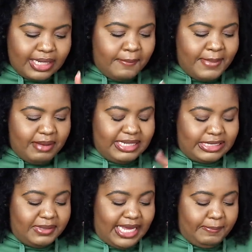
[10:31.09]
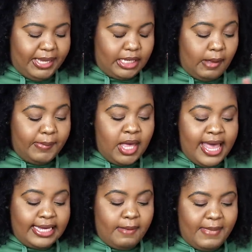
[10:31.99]
Maybe something I pick up.
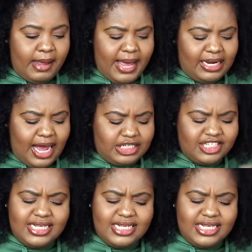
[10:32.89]
Qhemet Biologics.